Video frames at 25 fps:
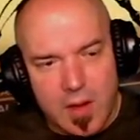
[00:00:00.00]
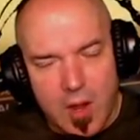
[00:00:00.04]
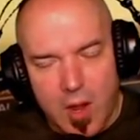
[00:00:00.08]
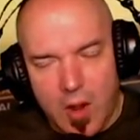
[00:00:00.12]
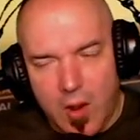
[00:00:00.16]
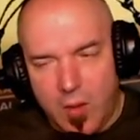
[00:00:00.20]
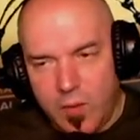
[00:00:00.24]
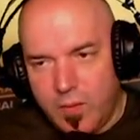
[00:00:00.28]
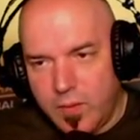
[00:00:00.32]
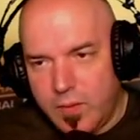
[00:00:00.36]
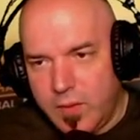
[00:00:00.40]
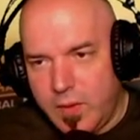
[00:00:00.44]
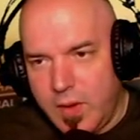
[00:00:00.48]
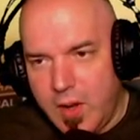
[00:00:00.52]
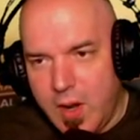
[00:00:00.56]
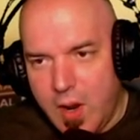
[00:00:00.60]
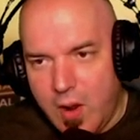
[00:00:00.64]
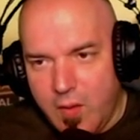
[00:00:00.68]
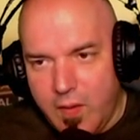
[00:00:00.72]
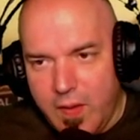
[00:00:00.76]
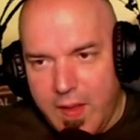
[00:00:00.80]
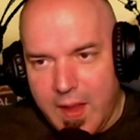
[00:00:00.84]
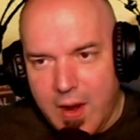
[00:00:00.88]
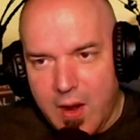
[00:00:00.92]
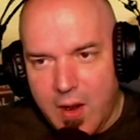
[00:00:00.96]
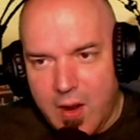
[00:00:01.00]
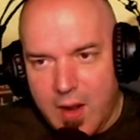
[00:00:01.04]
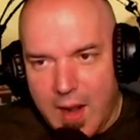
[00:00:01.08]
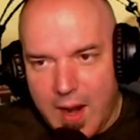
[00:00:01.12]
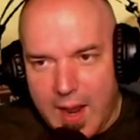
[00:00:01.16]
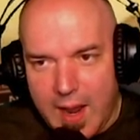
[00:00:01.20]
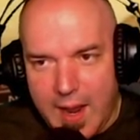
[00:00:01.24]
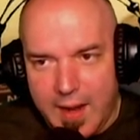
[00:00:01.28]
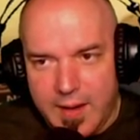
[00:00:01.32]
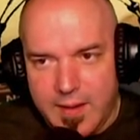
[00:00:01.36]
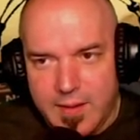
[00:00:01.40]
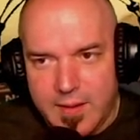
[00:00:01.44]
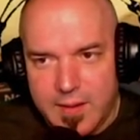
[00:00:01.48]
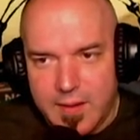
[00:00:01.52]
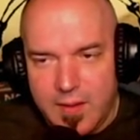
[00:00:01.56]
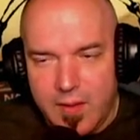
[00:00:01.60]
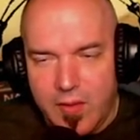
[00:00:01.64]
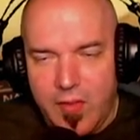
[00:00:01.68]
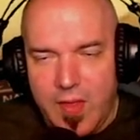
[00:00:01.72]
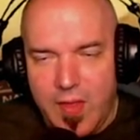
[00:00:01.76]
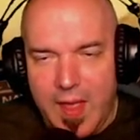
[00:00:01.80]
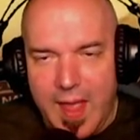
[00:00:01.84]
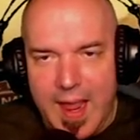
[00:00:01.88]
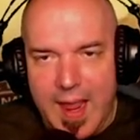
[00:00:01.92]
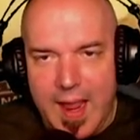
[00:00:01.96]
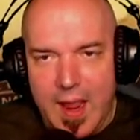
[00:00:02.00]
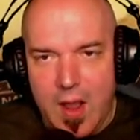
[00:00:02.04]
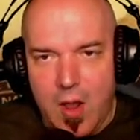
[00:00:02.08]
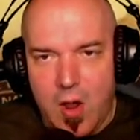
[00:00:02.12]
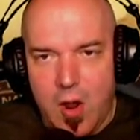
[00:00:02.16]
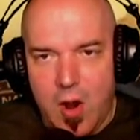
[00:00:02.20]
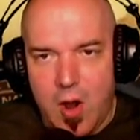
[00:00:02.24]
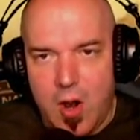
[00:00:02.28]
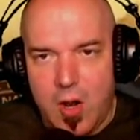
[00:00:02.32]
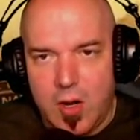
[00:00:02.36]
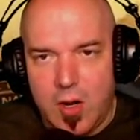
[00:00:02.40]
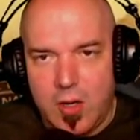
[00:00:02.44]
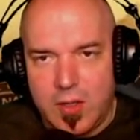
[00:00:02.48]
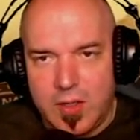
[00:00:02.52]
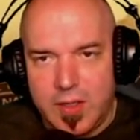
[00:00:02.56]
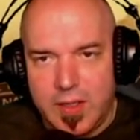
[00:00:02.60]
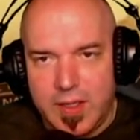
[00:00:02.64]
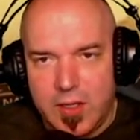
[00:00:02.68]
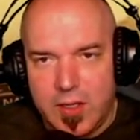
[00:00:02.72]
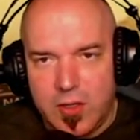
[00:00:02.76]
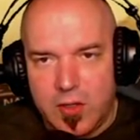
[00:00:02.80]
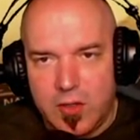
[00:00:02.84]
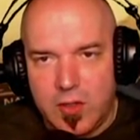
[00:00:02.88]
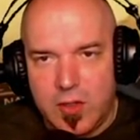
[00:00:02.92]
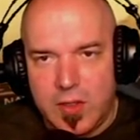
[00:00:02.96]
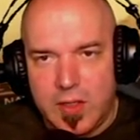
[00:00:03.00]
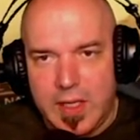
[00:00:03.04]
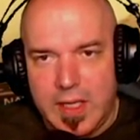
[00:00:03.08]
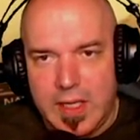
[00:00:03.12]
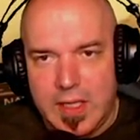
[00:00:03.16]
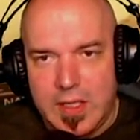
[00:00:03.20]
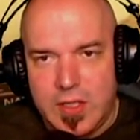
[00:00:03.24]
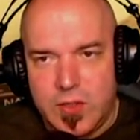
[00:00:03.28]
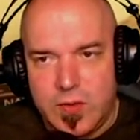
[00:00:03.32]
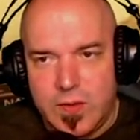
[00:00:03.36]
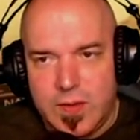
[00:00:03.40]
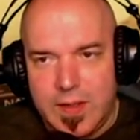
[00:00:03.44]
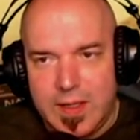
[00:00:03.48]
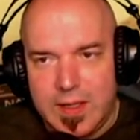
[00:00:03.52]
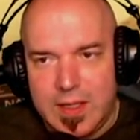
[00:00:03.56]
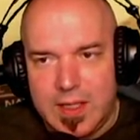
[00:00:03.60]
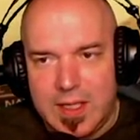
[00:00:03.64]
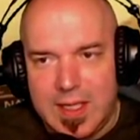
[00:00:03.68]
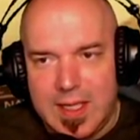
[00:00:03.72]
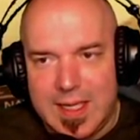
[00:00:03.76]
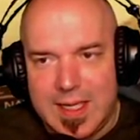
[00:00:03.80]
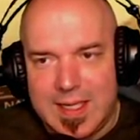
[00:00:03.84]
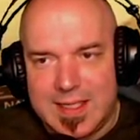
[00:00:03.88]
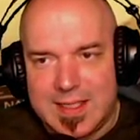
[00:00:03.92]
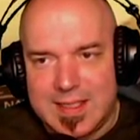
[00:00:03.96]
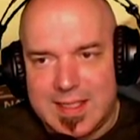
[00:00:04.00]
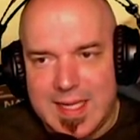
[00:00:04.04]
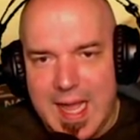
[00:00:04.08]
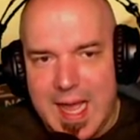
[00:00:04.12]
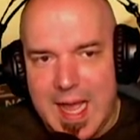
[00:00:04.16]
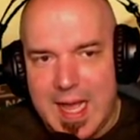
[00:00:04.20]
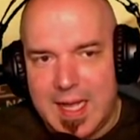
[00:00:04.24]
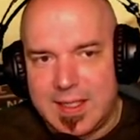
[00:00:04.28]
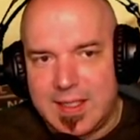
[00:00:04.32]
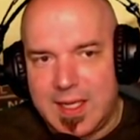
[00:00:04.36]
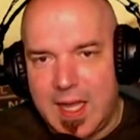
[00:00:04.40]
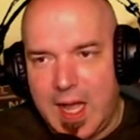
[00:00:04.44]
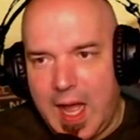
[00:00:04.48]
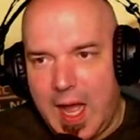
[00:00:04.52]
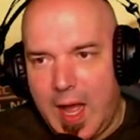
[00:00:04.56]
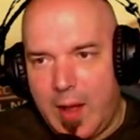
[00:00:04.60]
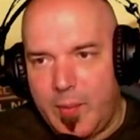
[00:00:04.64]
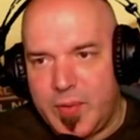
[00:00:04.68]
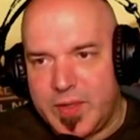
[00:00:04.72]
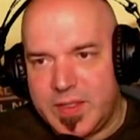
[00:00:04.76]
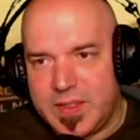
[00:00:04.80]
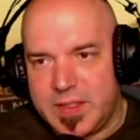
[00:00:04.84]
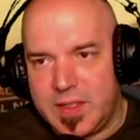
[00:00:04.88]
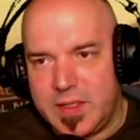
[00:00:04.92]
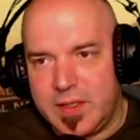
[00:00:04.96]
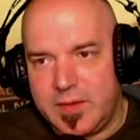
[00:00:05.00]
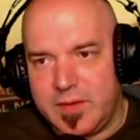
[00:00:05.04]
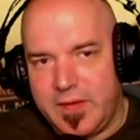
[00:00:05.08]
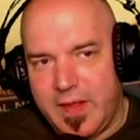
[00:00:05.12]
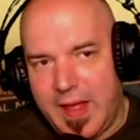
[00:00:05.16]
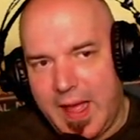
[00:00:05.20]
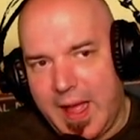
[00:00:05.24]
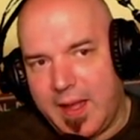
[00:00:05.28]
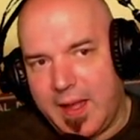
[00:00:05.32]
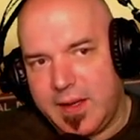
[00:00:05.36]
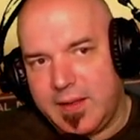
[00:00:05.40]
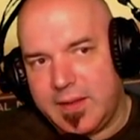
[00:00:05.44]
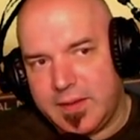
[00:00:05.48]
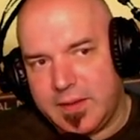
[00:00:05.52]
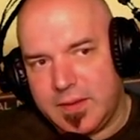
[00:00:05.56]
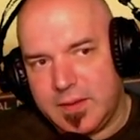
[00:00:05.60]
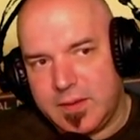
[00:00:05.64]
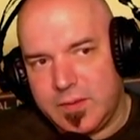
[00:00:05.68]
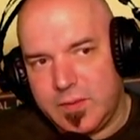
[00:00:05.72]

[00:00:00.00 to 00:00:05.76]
No, no, they are not. They are literally doing the exact opposite of that.